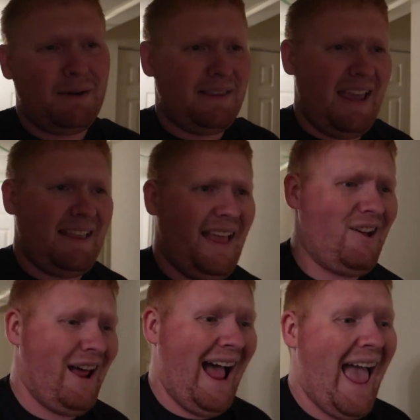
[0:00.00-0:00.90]
I might take
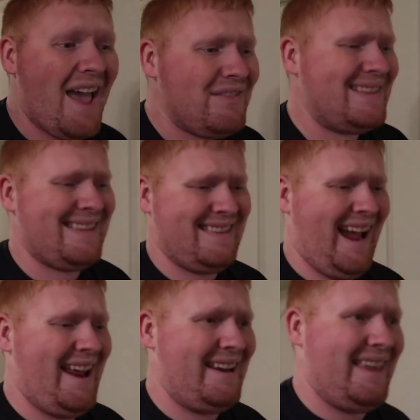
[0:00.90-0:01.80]
down. I haven't
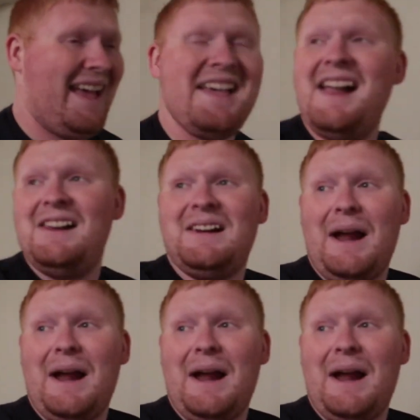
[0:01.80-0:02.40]
decided yet.